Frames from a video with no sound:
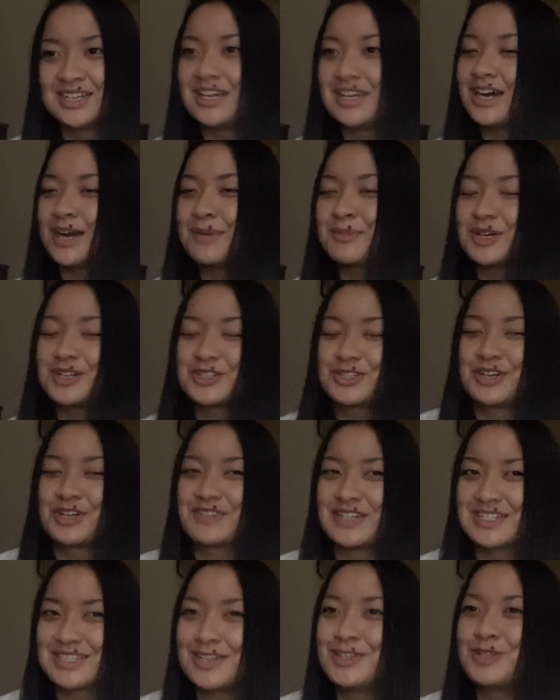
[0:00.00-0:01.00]
I'm not sure
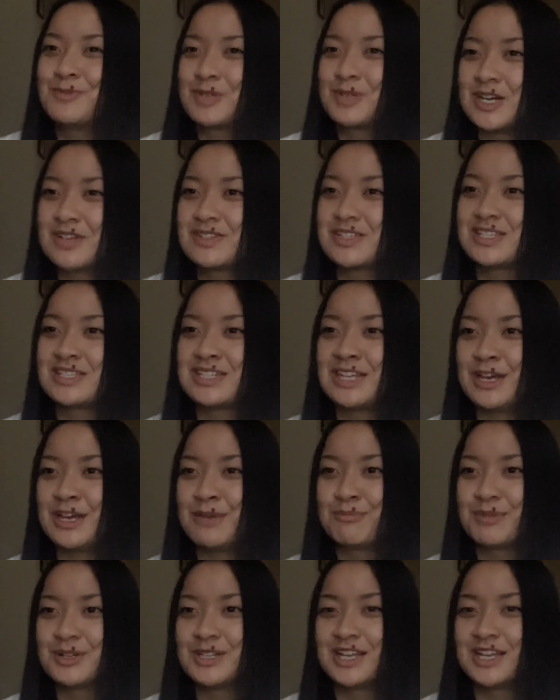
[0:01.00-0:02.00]
that's how you pronounce his
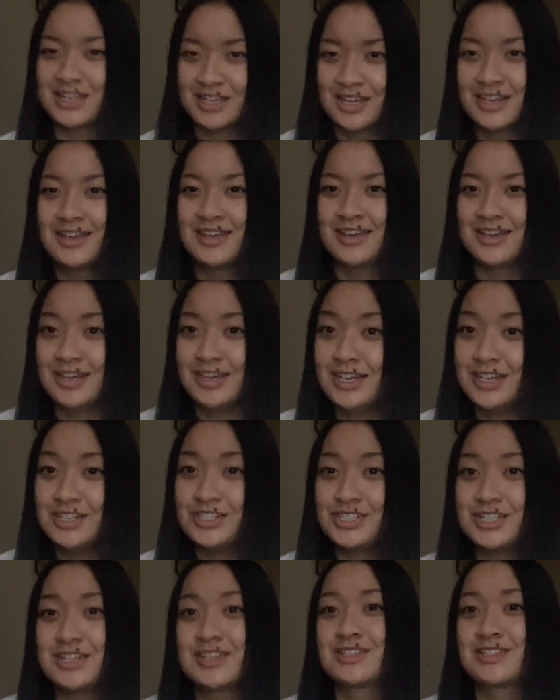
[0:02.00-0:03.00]
name, but like
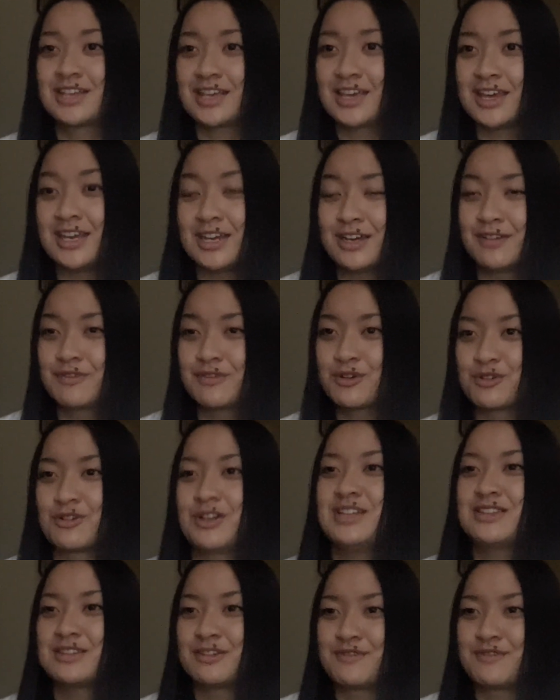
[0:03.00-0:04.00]
Aegeus, the king of
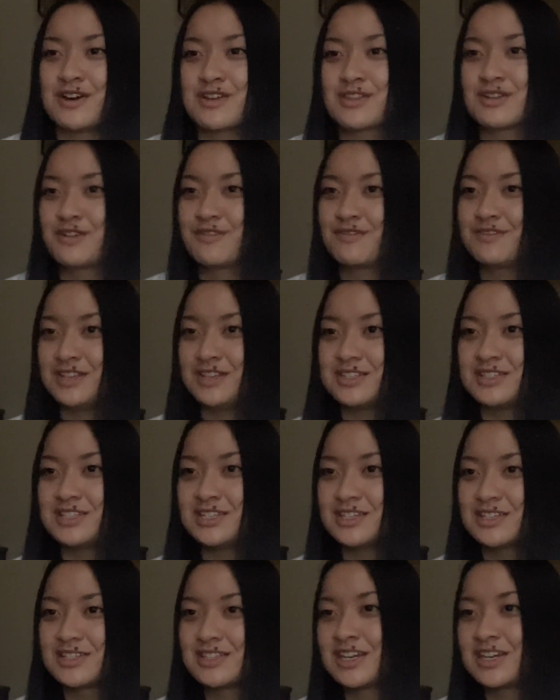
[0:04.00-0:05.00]
Crete, the father of
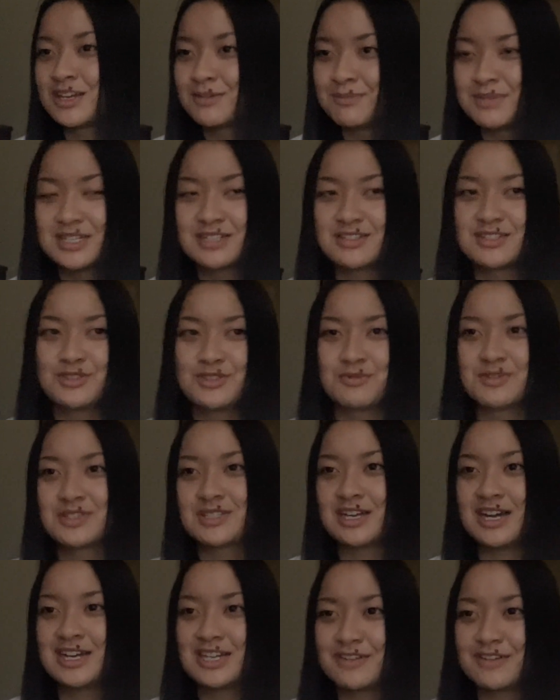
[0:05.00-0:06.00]
Theseus, that committed
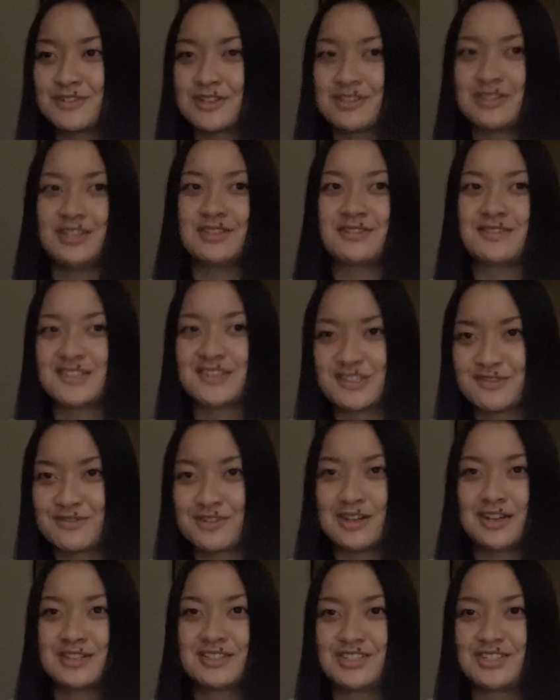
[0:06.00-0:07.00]
suicide after Theseus
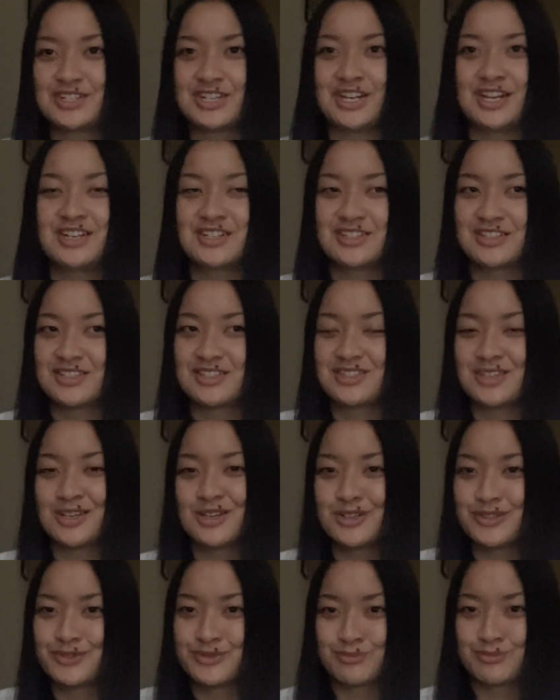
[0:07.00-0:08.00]
forgot to change the
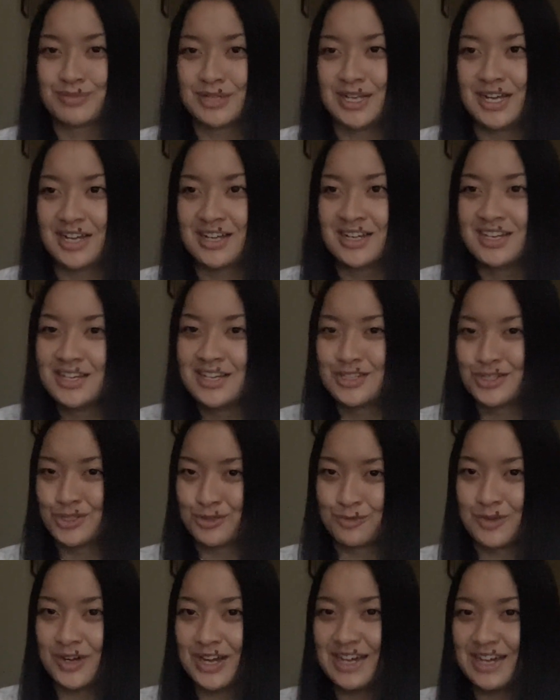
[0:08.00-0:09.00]
sails from black to
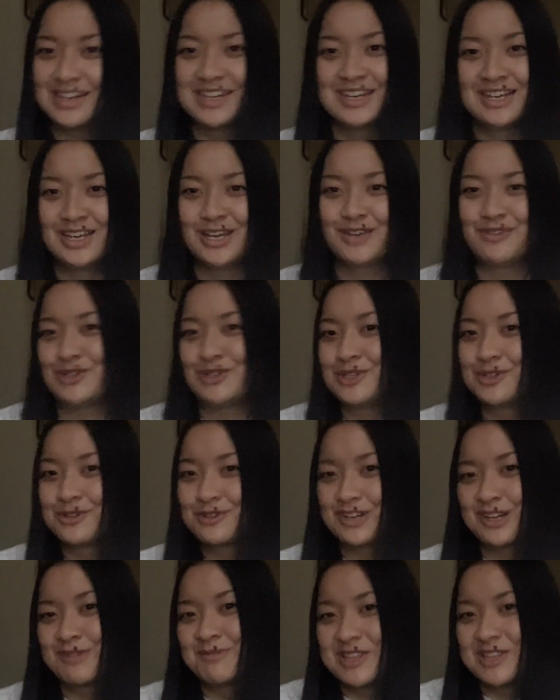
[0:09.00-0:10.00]
white. If you know
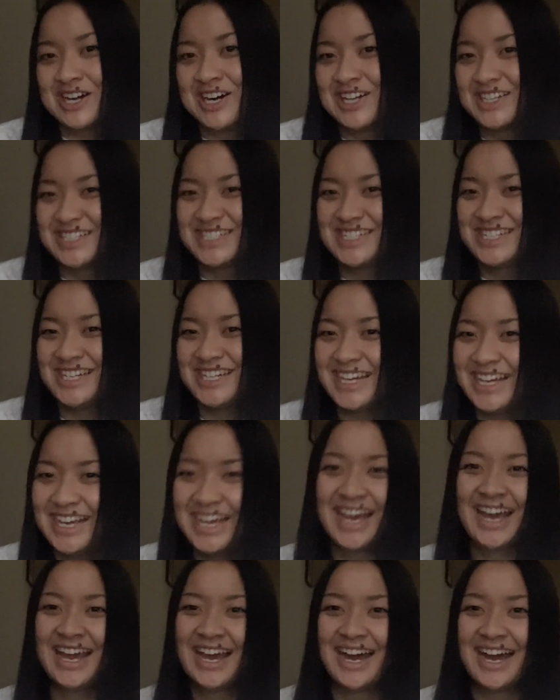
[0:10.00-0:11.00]
Greek mythology,
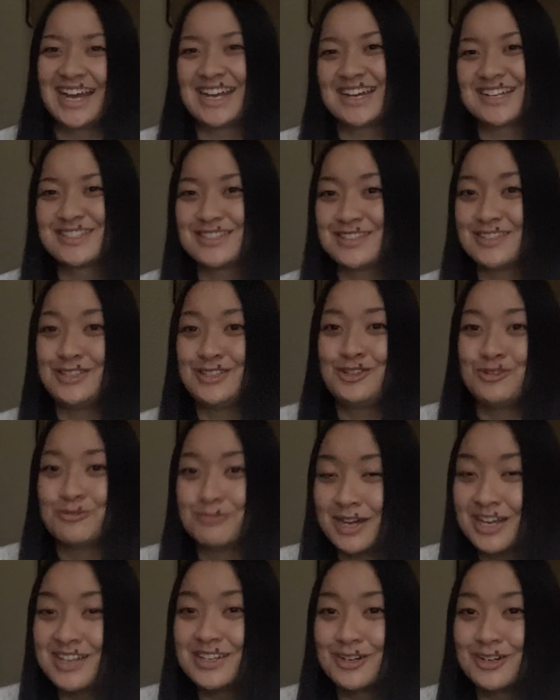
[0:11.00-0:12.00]
I guess you
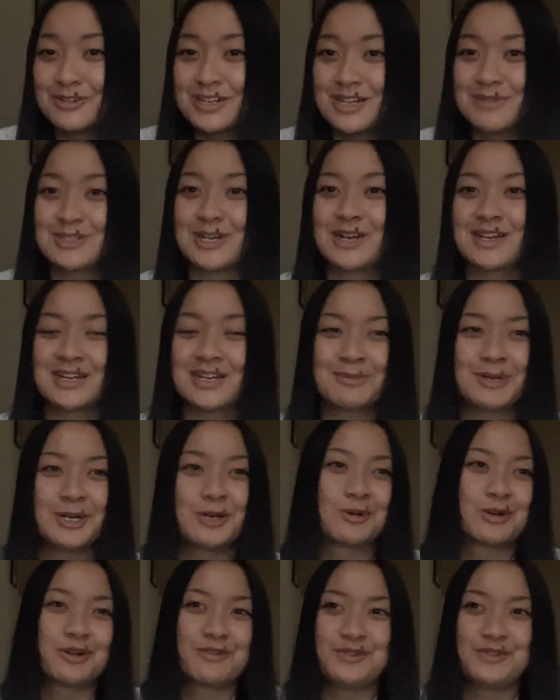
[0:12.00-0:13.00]
might know what I'm talking about,
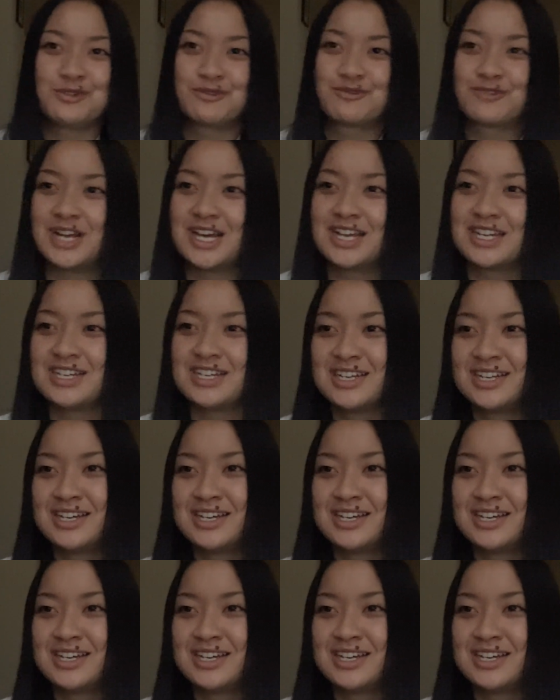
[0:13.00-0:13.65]
or if you've read